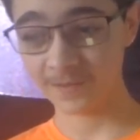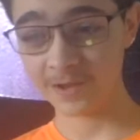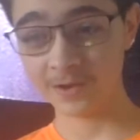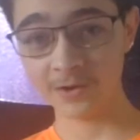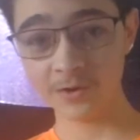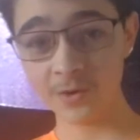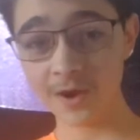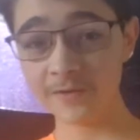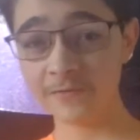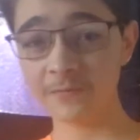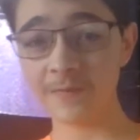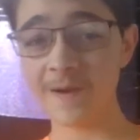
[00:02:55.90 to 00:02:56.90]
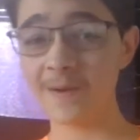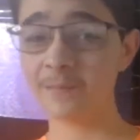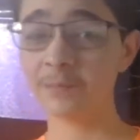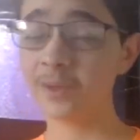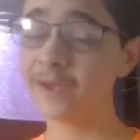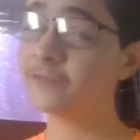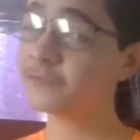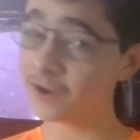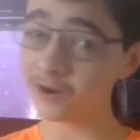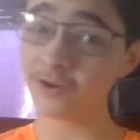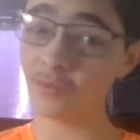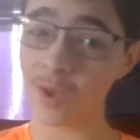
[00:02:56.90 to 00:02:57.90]
who have played
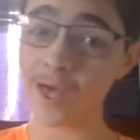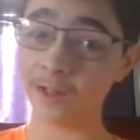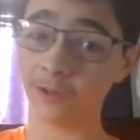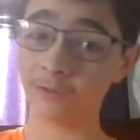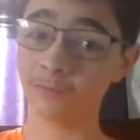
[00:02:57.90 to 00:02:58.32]
very well